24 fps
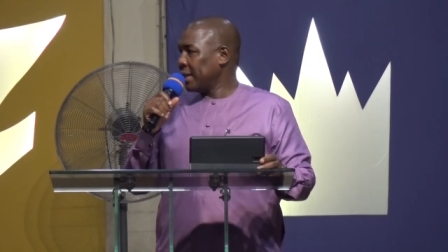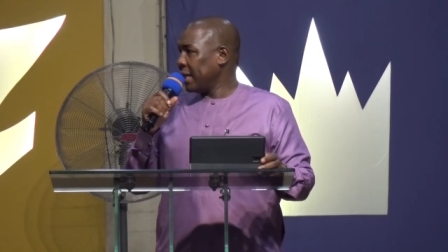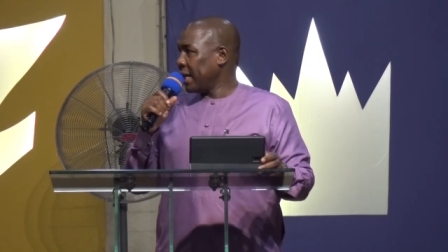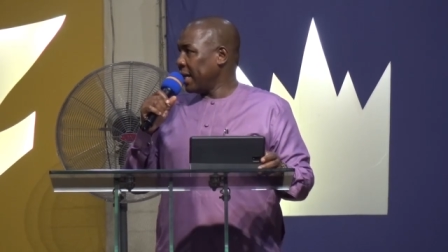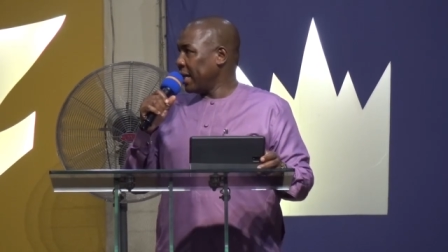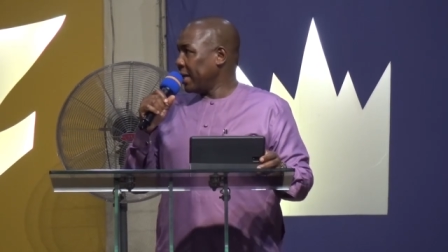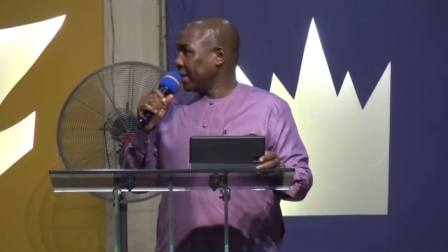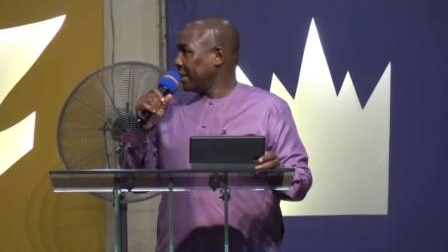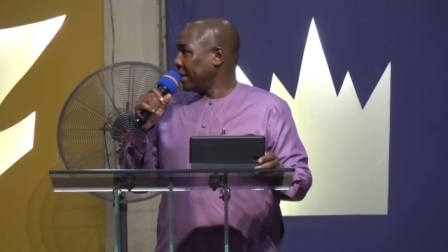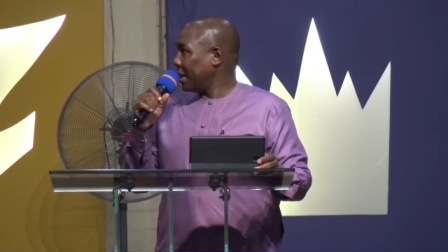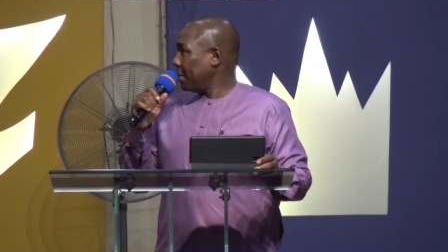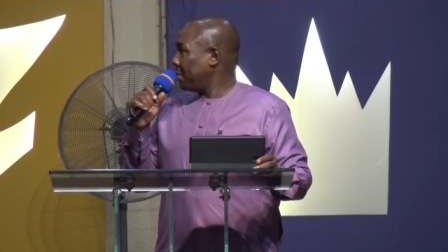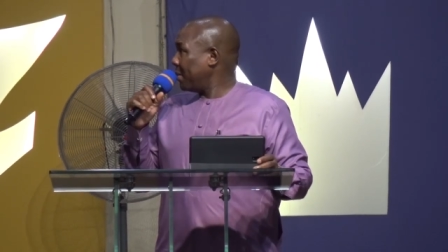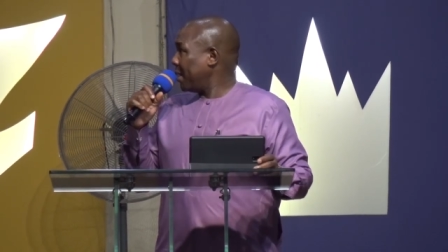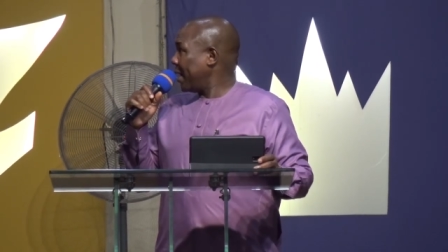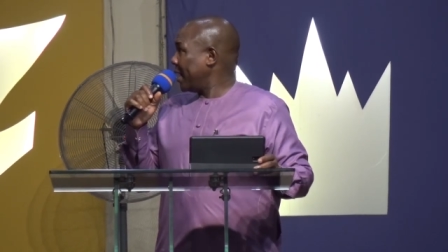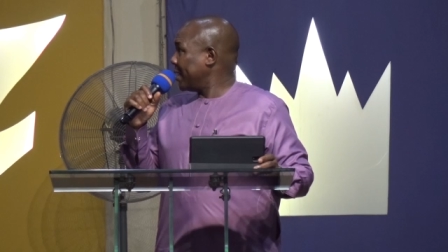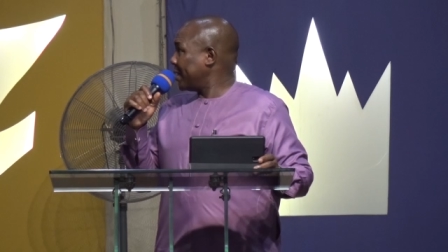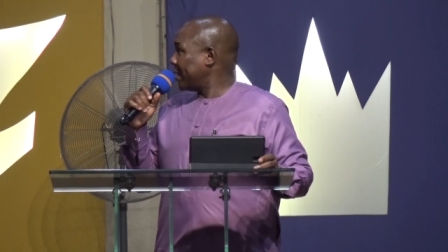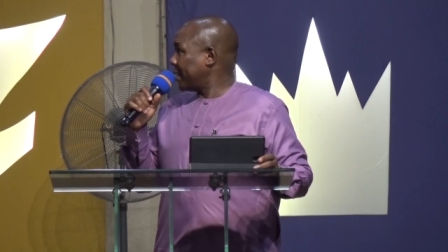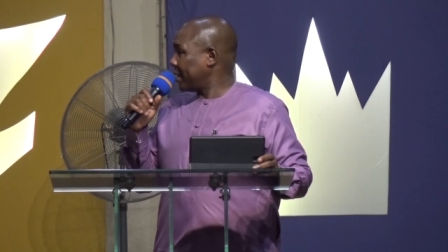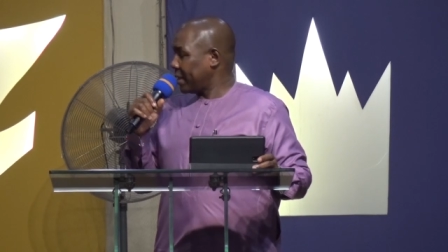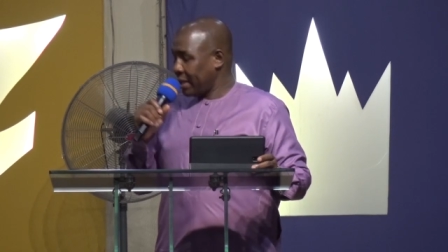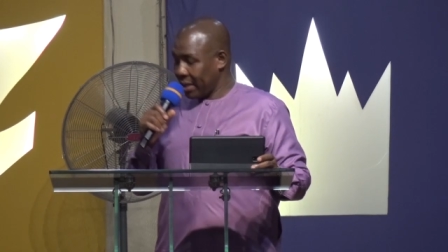in the
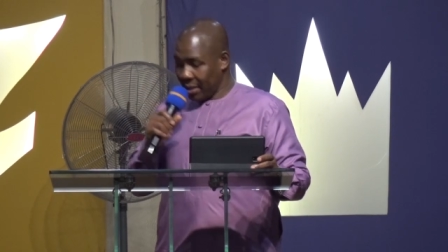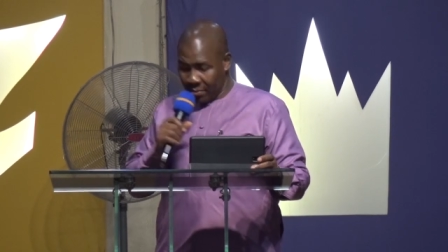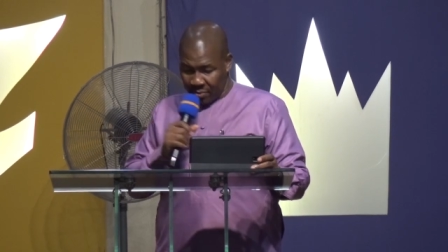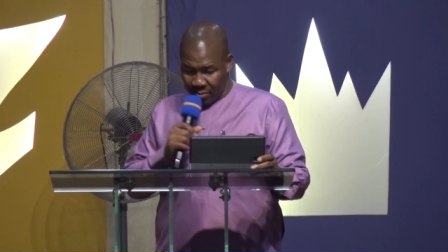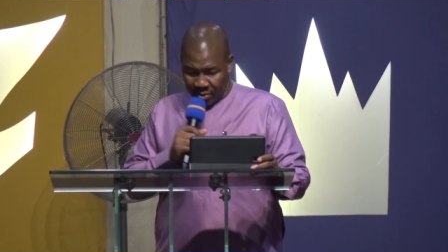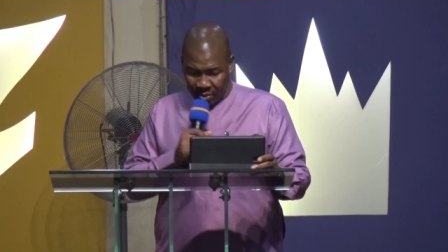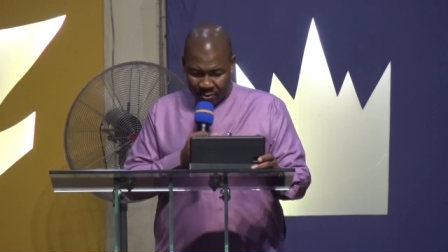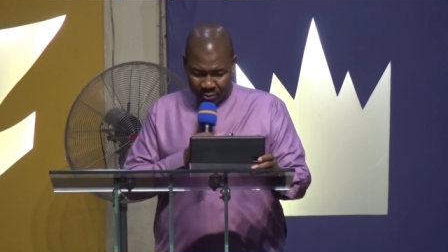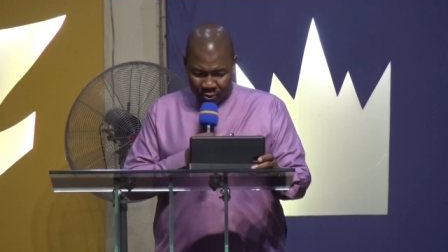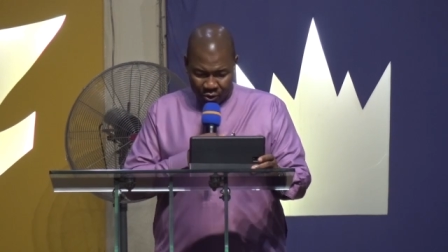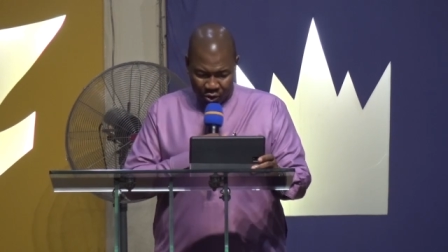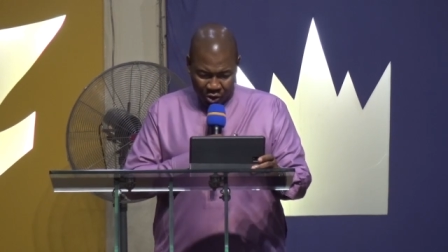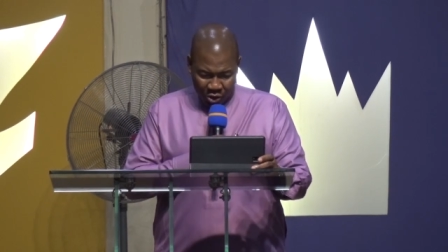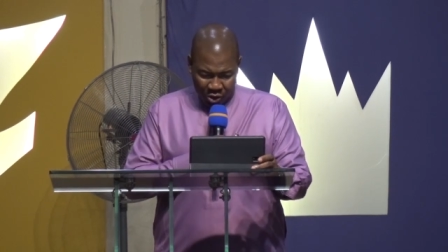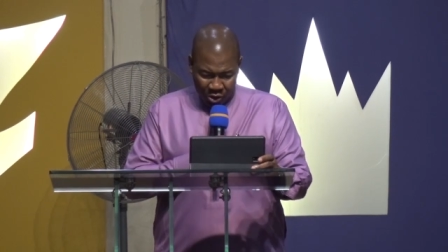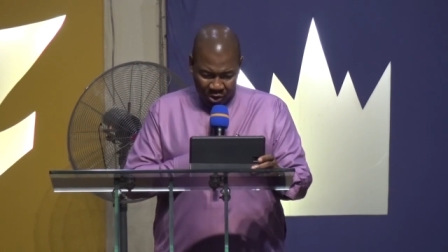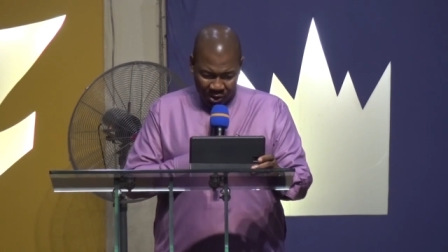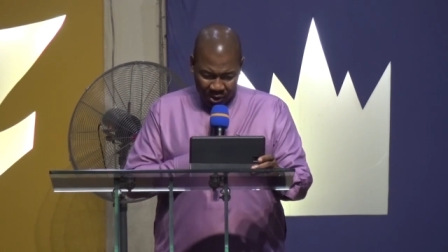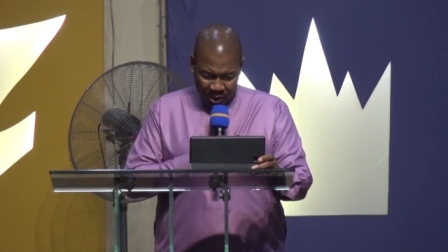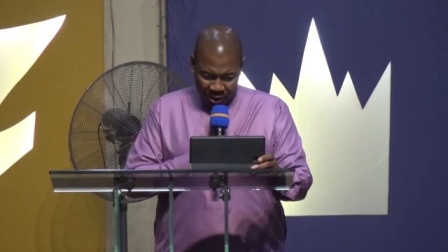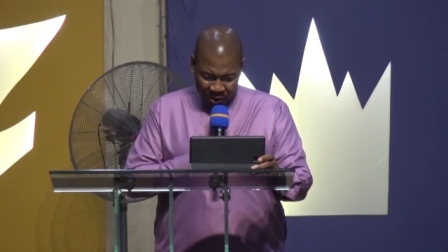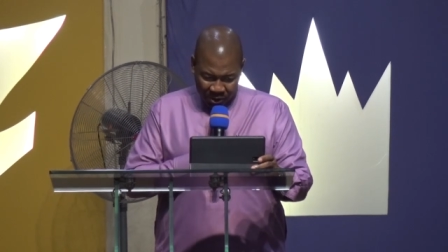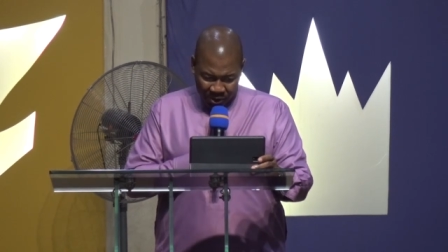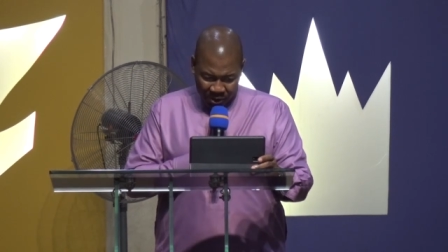mighty name of
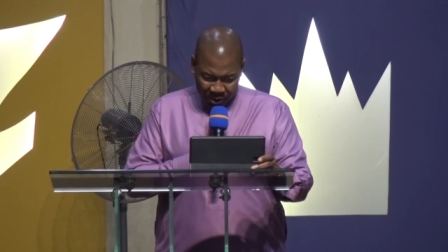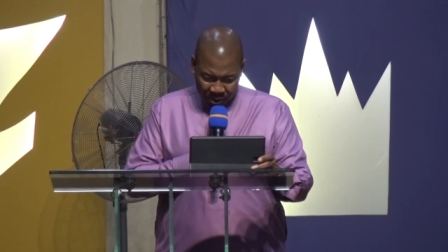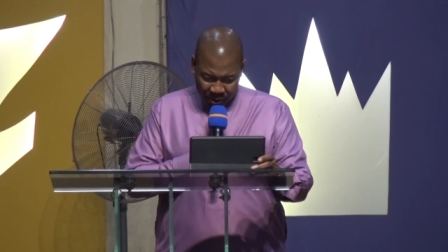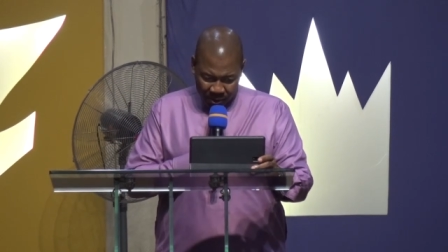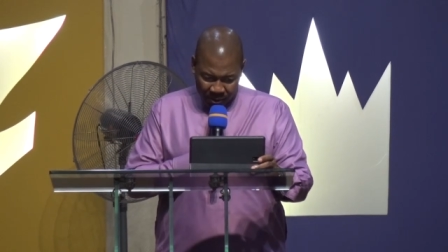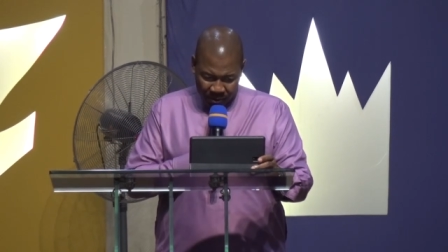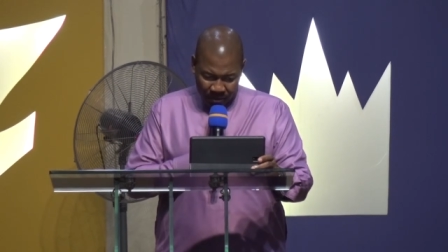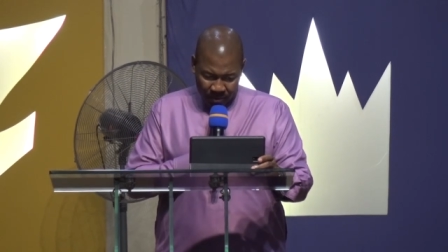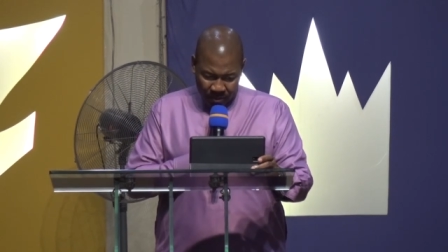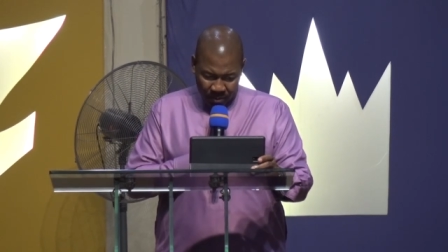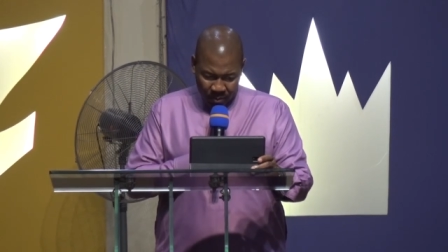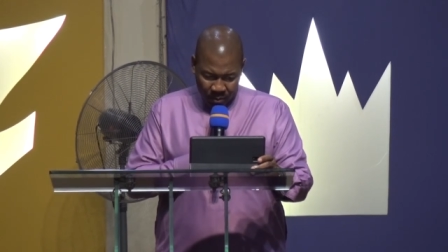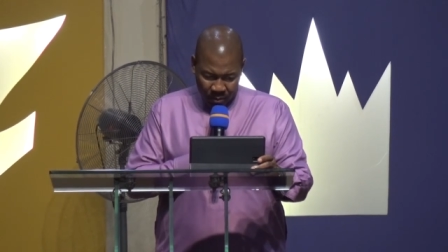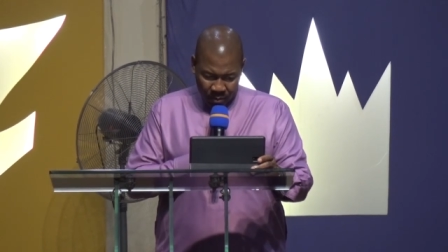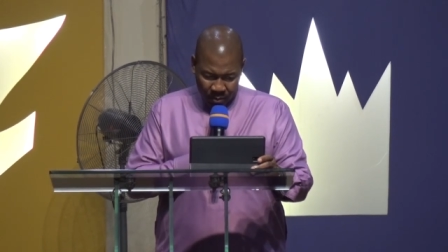Jesus.